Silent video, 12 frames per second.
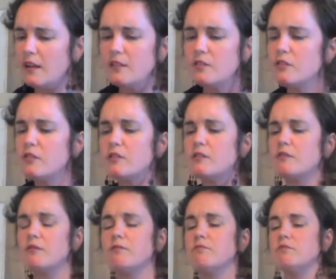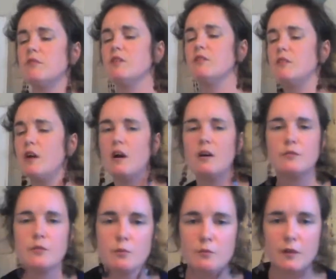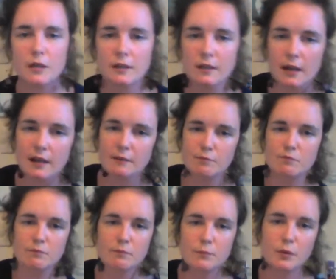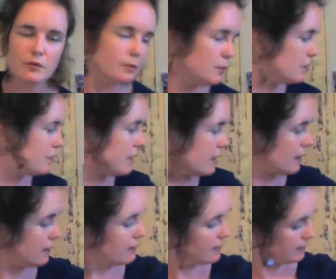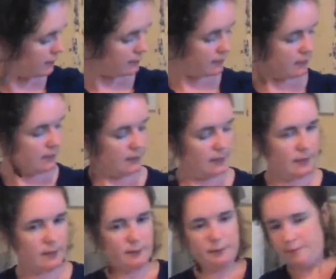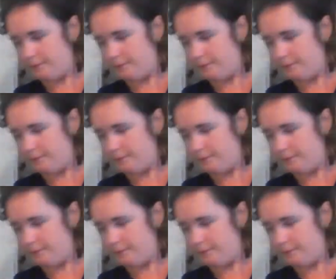it's just the start of something that I can put to music. I'm